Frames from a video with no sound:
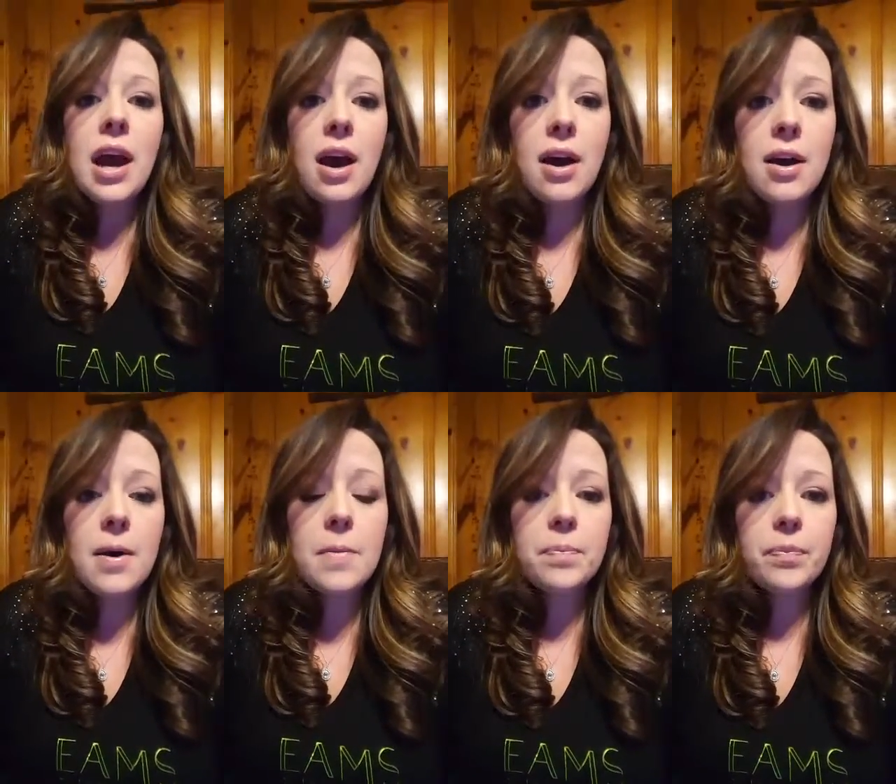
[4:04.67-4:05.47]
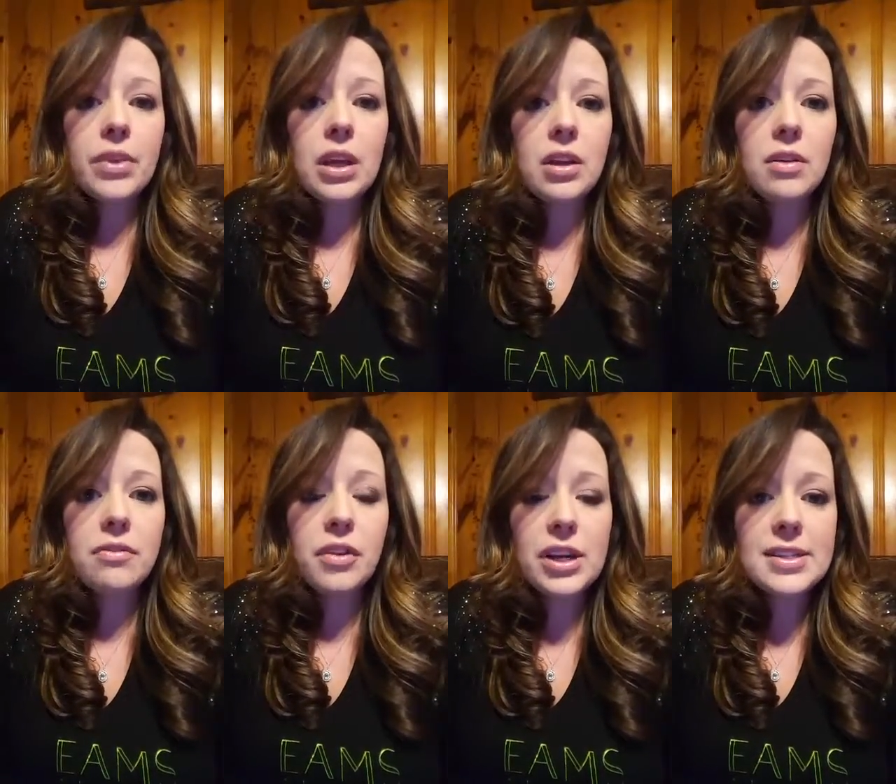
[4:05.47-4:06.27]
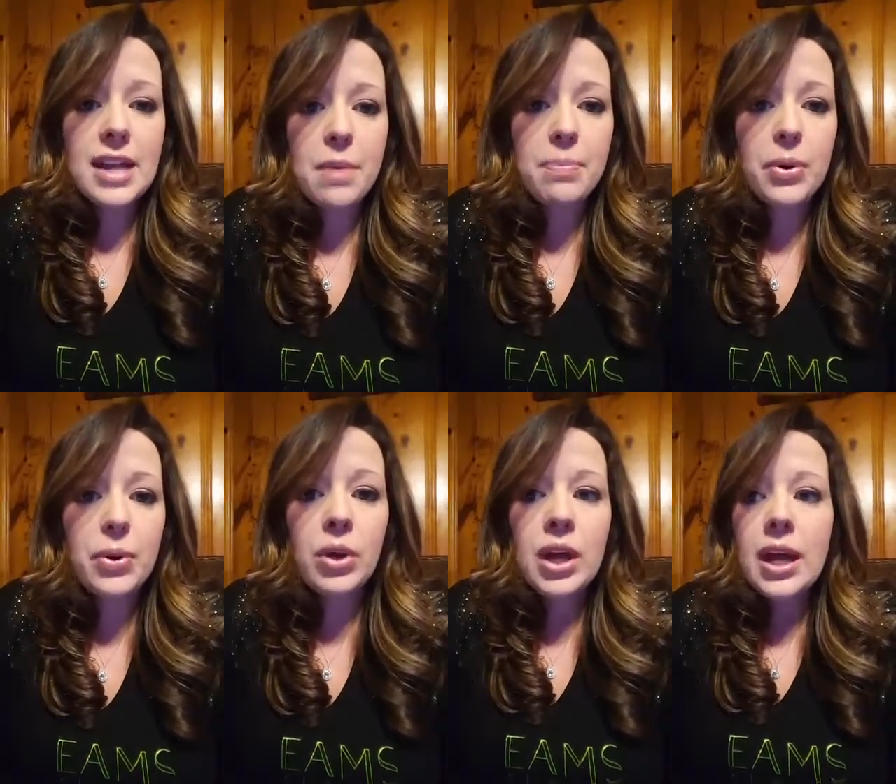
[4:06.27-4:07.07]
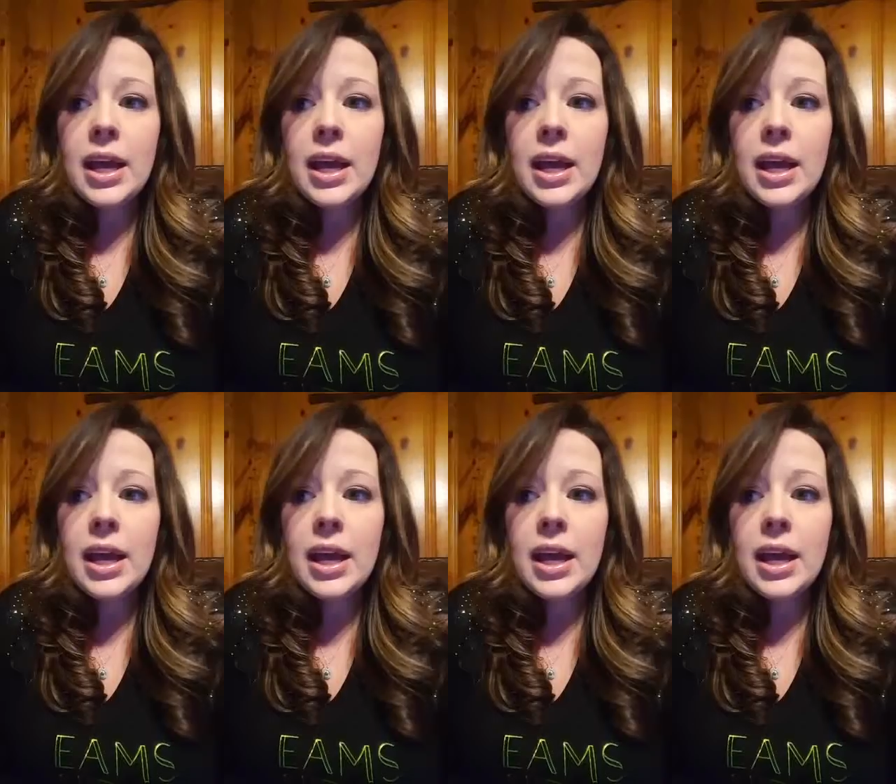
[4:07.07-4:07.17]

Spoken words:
For example,